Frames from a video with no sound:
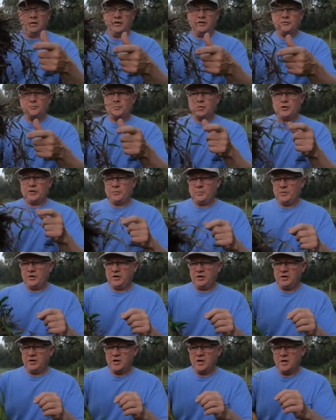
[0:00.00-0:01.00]
it's pretty
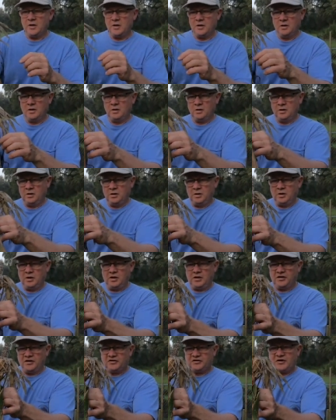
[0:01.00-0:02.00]
big
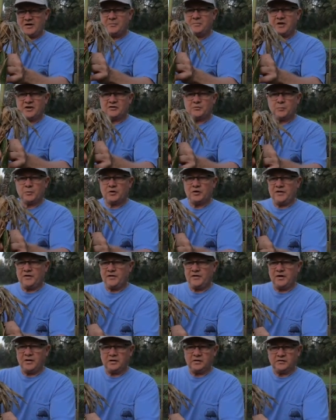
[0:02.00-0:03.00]
and the stem gets pretty
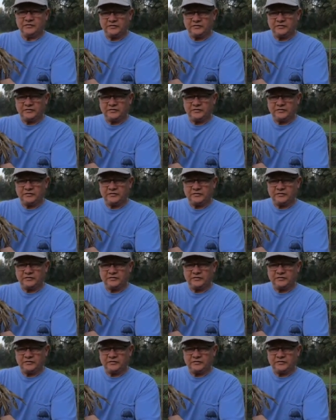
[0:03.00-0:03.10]
thick